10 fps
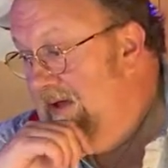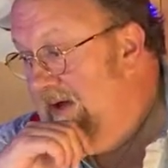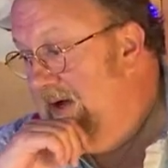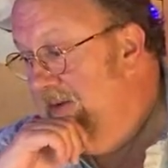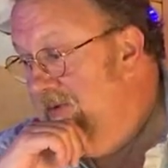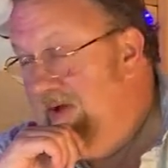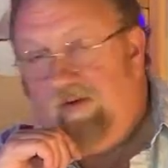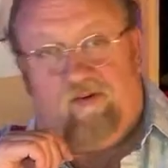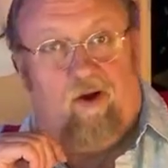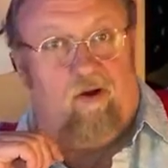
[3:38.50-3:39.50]
I'm going to
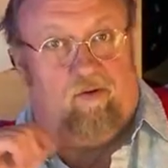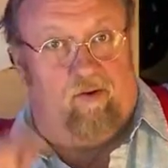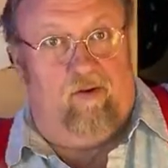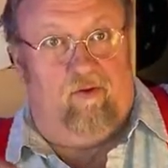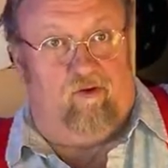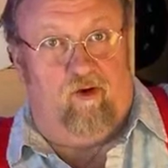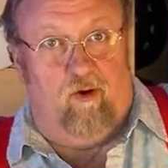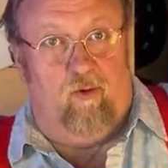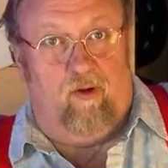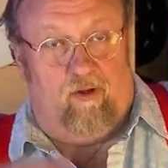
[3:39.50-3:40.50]
start the
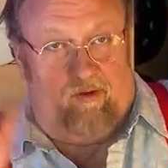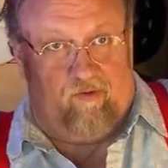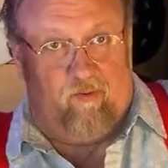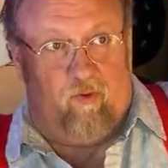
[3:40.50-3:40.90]
show, as I,